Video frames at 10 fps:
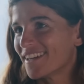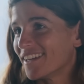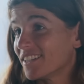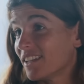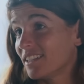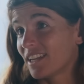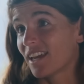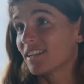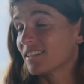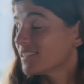In the
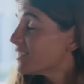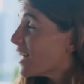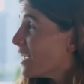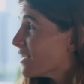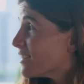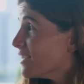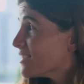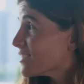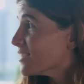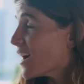end, like
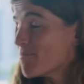these are